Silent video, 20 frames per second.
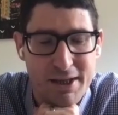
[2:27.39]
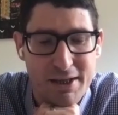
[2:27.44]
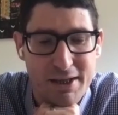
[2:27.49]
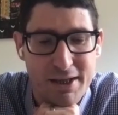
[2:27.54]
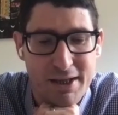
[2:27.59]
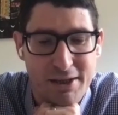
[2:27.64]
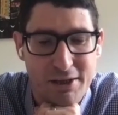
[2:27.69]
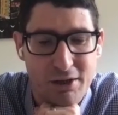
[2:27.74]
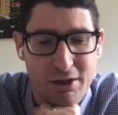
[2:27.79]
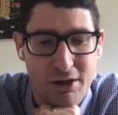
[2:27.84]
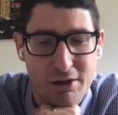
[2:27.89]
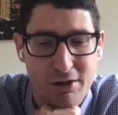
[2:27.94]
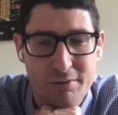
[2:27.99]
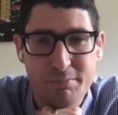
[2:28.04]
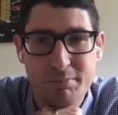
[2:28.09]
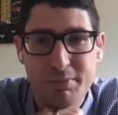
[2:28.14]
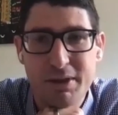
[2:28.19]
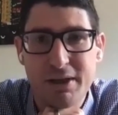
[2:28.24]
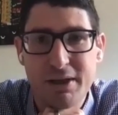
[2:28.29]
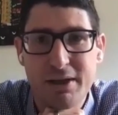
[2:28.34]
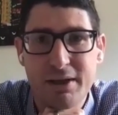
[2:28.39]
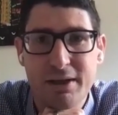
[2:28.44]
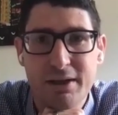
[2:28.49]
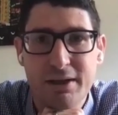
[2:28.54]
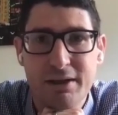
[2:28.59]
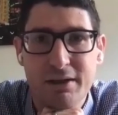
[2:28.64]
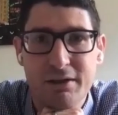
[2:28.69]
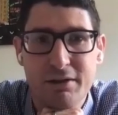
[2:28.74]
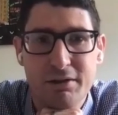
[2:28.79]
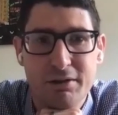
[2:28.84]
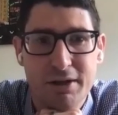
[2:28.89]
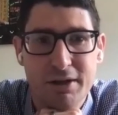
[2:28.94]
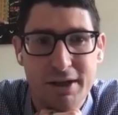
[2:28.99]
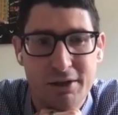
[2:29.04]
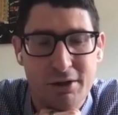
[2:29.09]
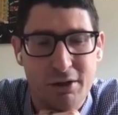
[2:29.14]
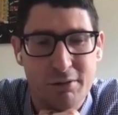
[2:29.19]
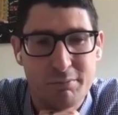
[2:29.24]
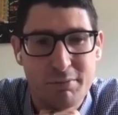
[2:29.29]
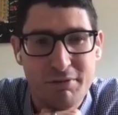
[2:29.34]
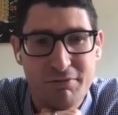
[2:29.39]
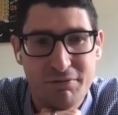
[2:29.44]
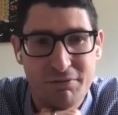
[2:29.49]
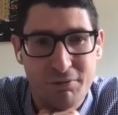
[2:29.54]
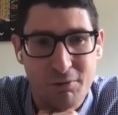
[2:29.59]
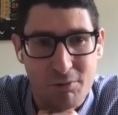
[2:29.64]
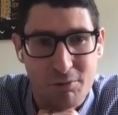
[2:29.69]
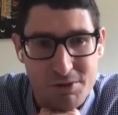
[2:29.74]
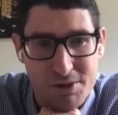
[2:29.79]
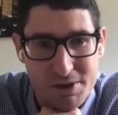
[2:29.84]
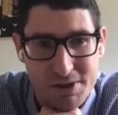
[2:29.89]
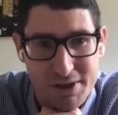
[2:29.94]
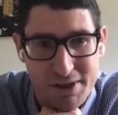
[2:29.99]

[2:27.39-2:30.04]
it can't be forced.